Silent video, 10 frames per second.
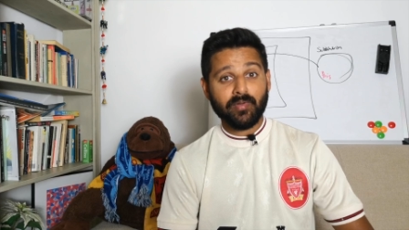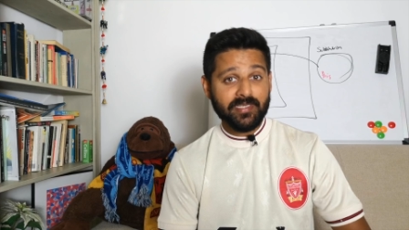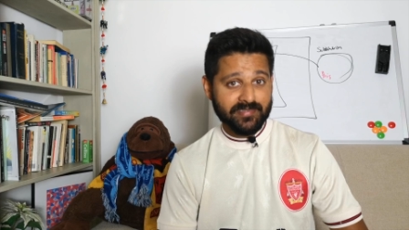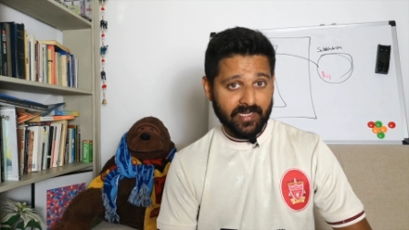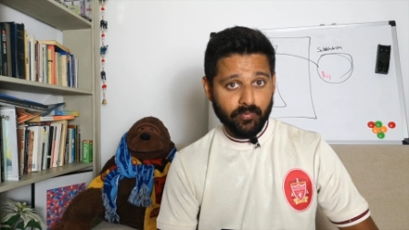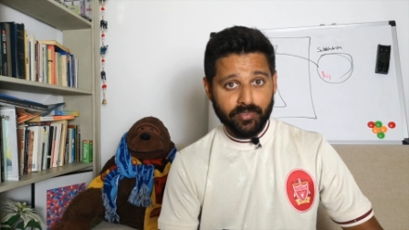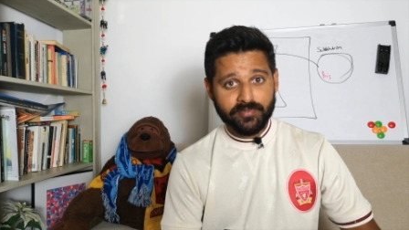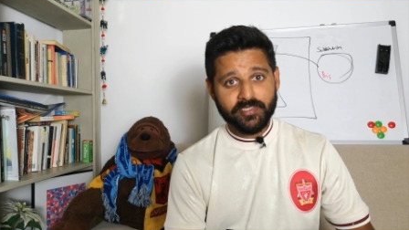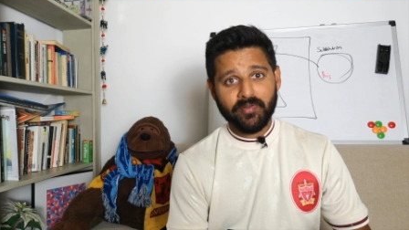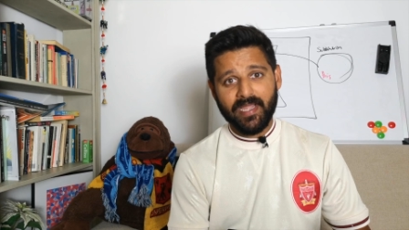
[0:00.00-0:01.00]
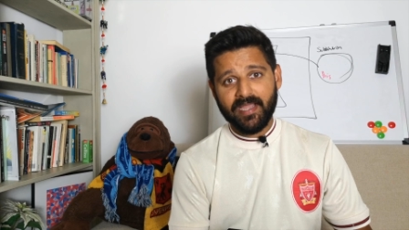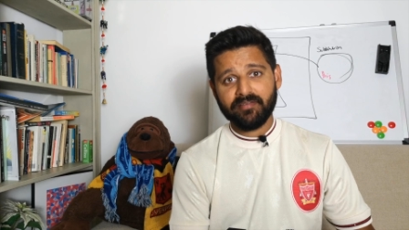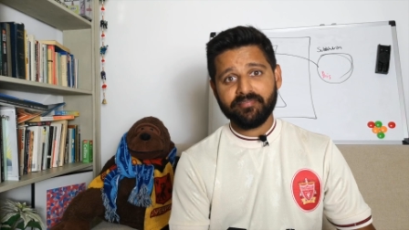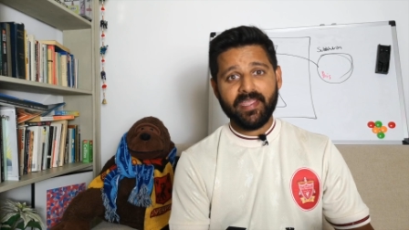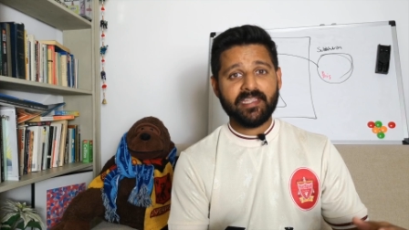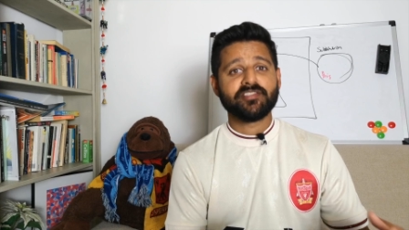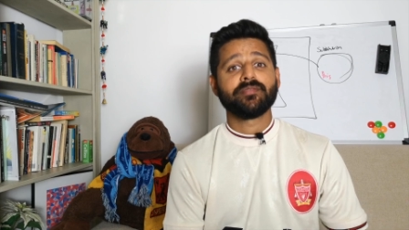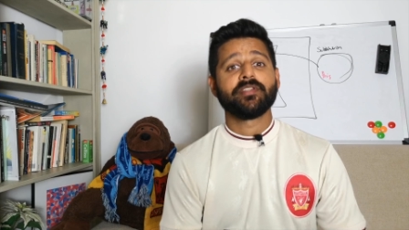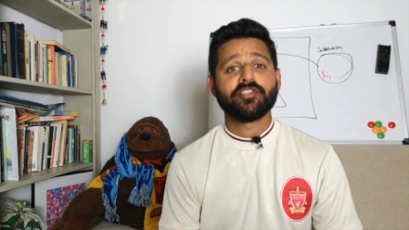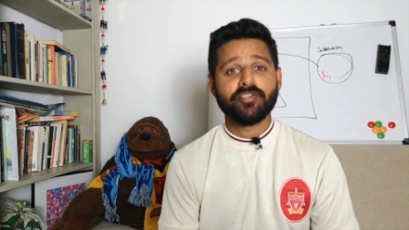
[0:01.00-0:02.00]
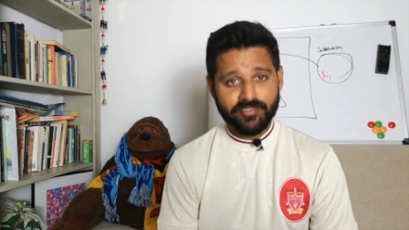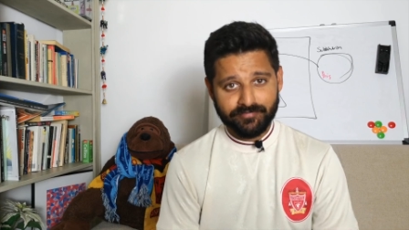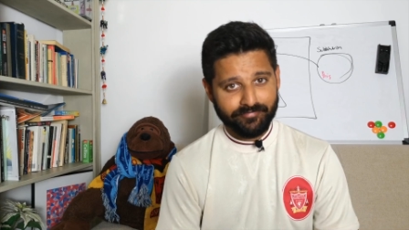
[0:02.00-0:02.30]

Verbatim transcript: well as that, we also have a substitution